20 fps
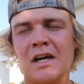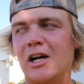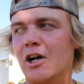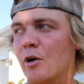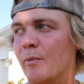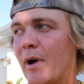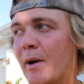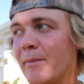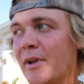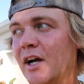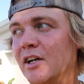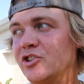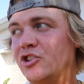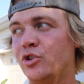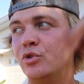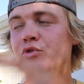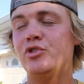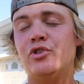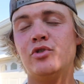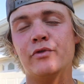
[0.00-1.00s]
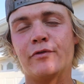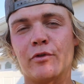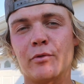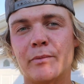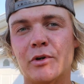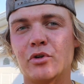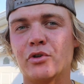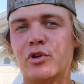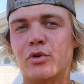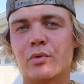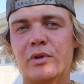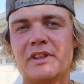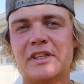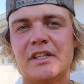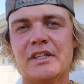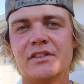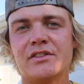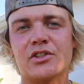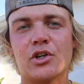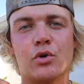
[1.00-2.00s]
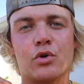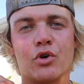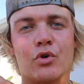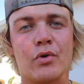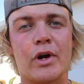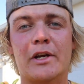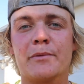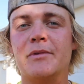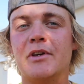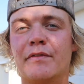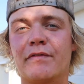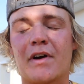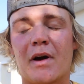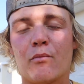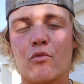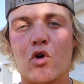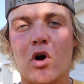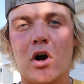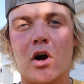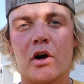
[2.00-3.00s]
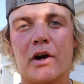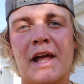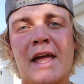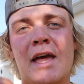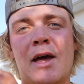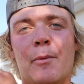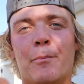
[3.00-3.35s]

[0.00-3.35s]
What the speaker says: I'm not too familiar with these, so correct me if I'm wrong,